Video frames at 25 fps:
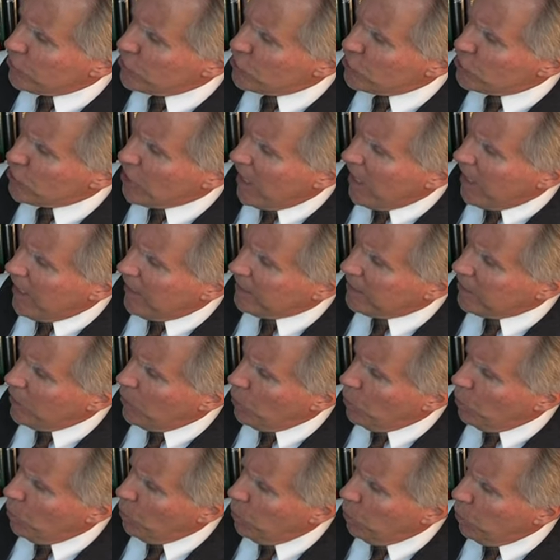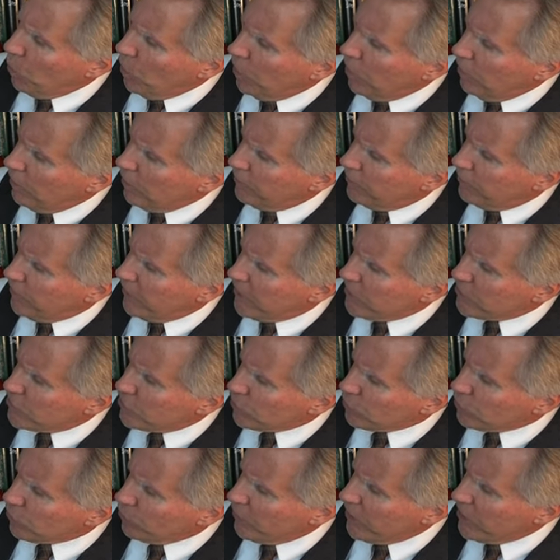John Wolfe, is
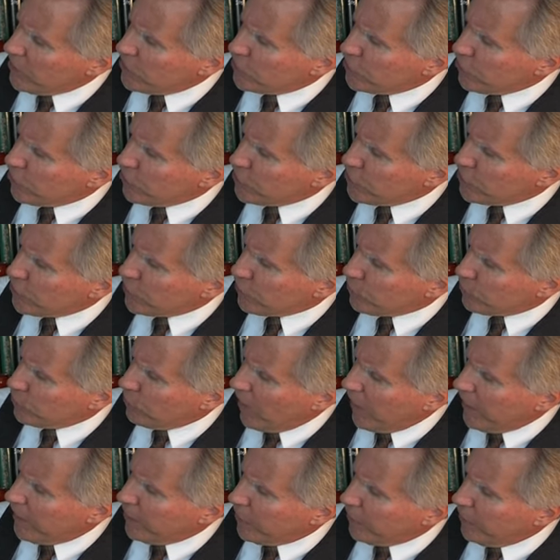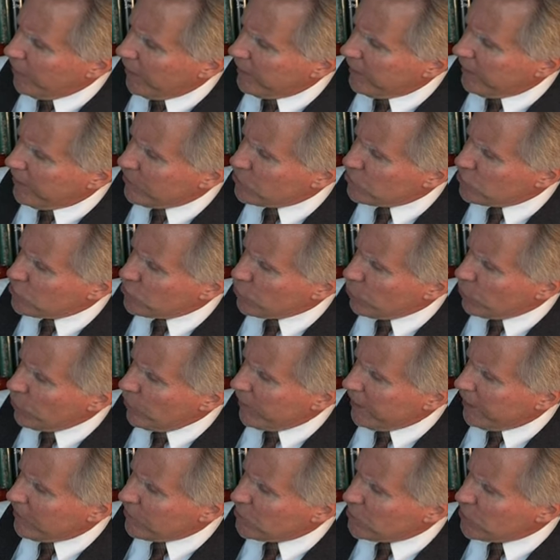a researcher, writer, and
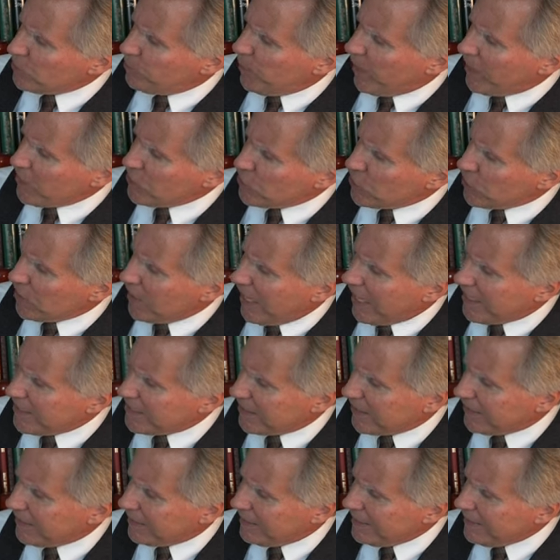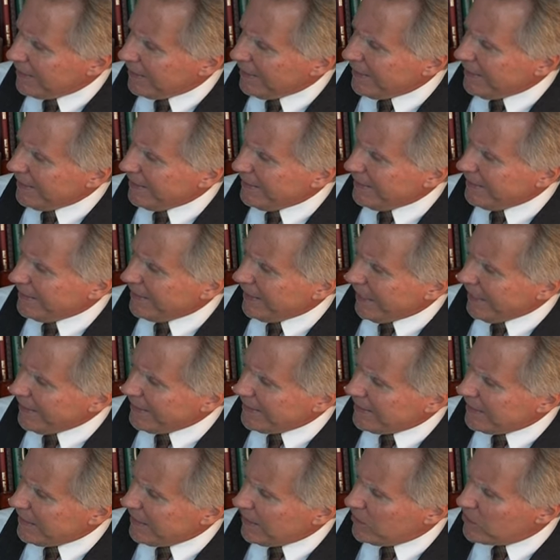historian specializing in
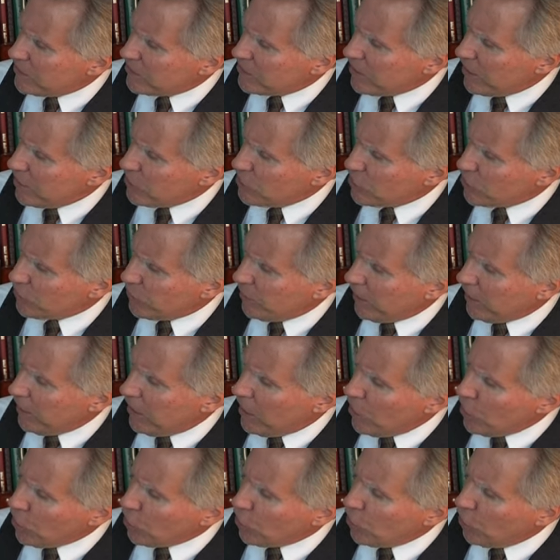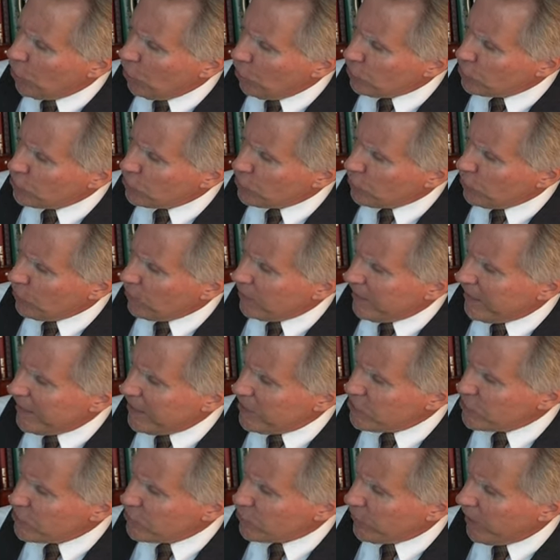19th century cultural
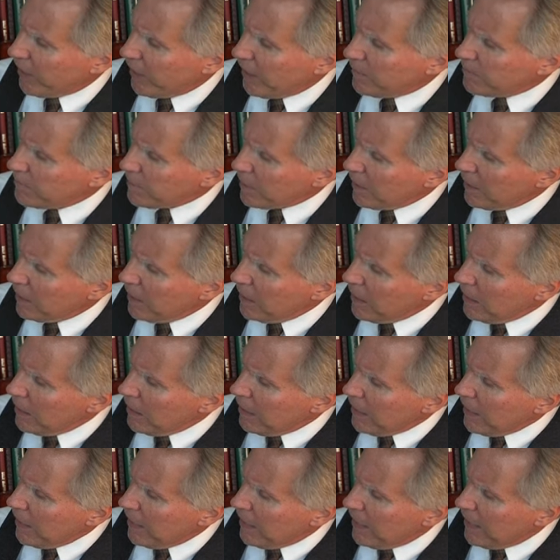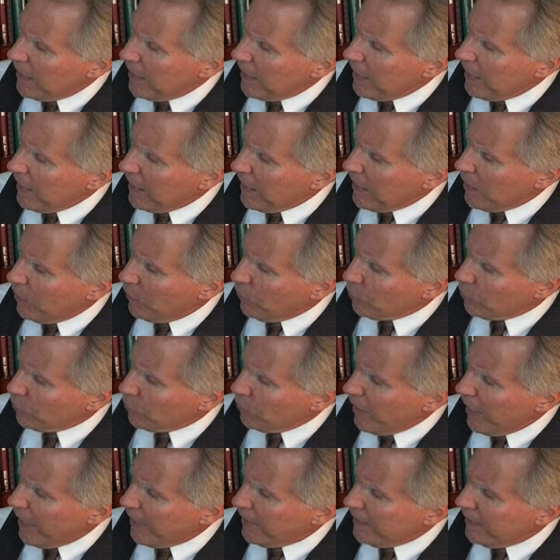history he
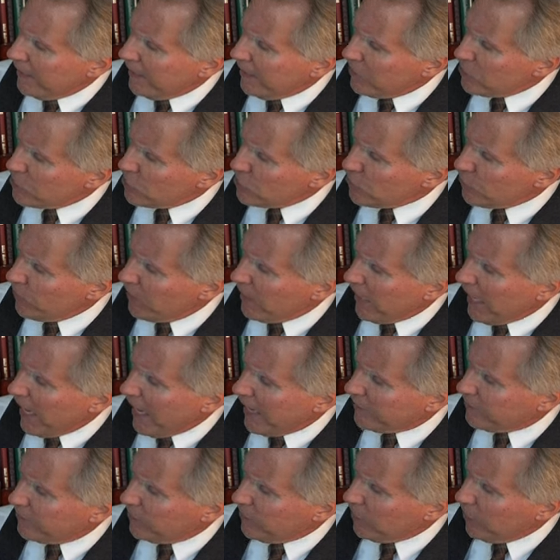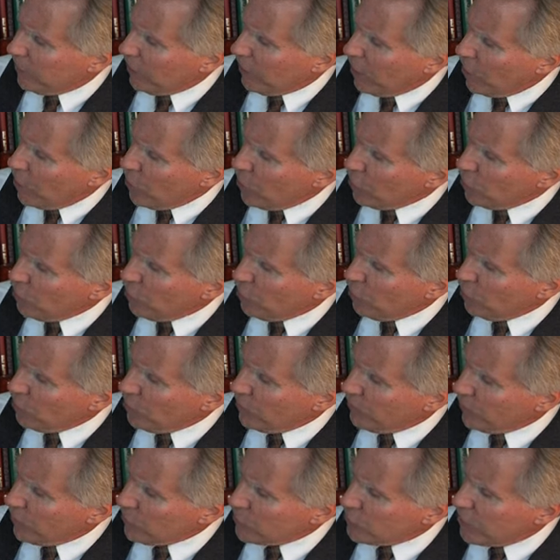read history at the
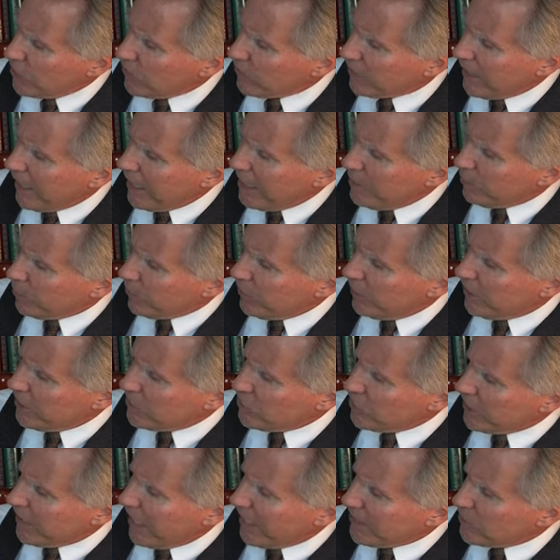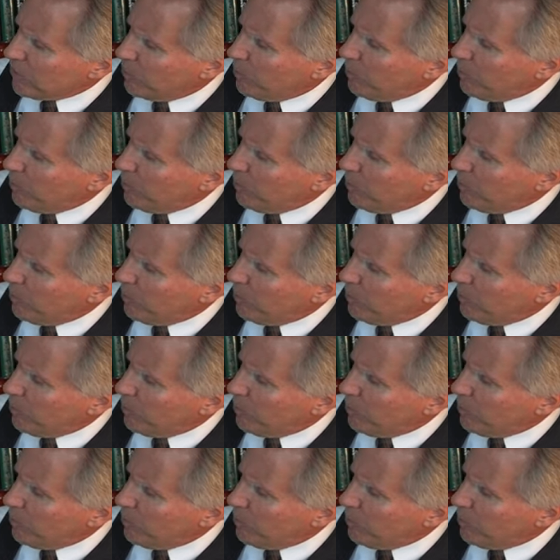University of Cambridge and has a